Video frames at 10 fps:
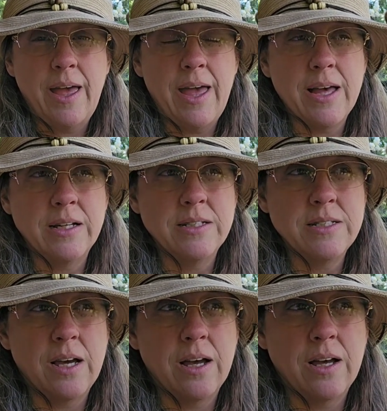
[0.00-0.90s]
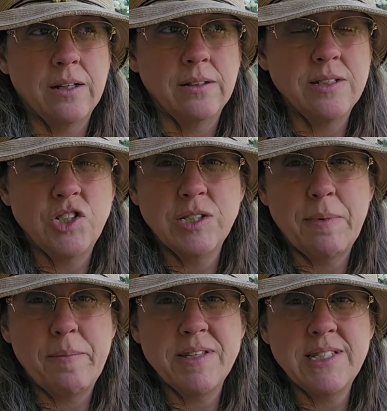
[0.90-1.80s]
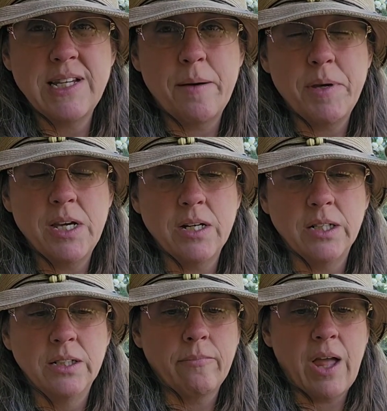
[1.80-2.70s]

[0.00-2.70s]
and it's just my busy time of year.